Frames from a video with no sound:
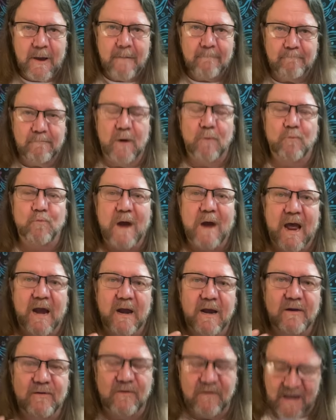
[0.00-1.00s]
but ran
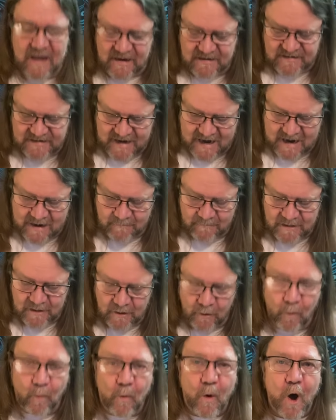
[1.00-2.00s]
into that damn
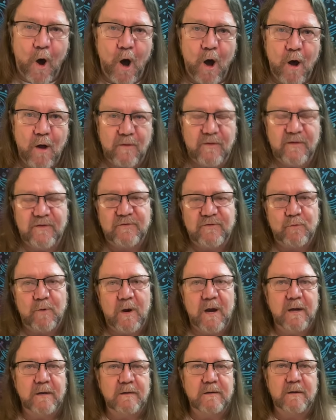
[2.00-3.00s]
little wall that's
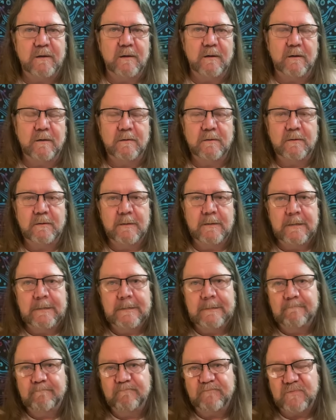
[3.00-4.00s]
right there.
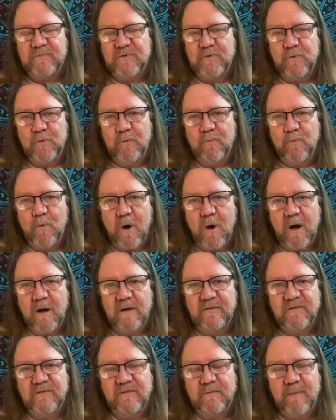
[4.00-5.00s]
The Two of
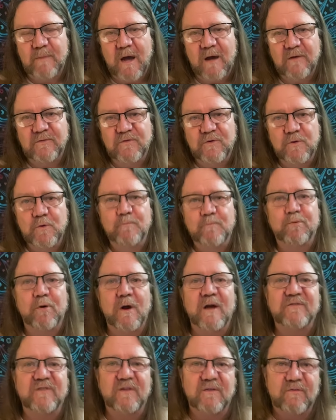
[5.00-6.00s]
Wands is about you
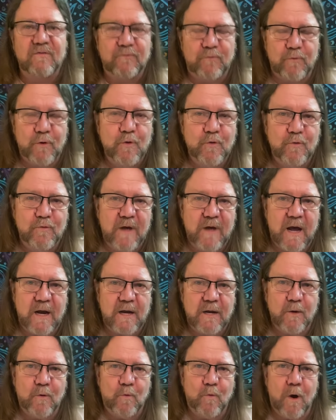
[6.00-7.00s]
pressing through that
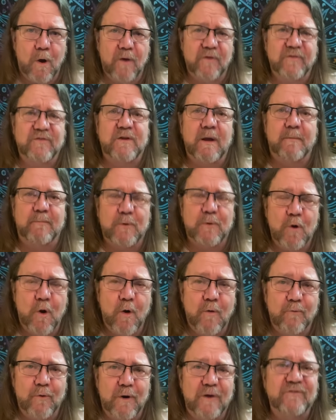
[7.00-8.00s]
little wall, stepping
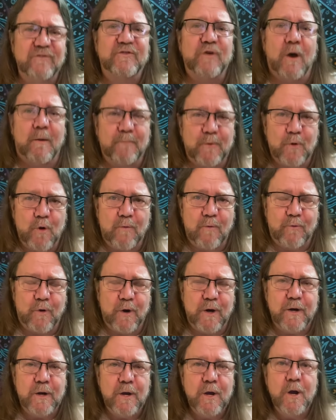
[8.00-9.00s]
over it, jumping over
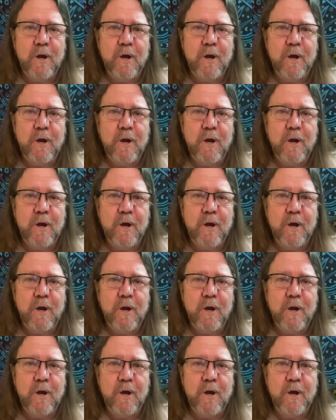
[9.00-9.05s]
it,